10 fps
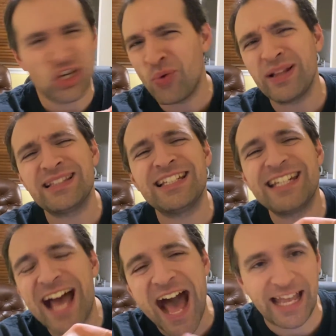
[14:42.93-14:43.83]
No, it's
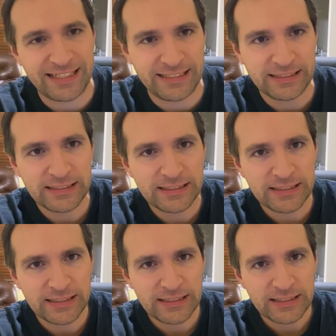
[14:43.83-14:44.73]
not.
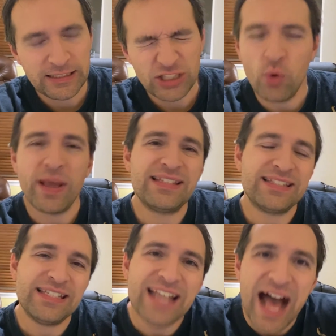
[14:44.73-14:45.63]
No,
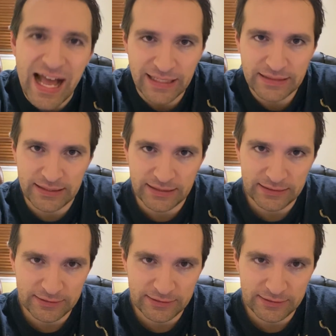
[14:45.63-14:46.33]
it's not.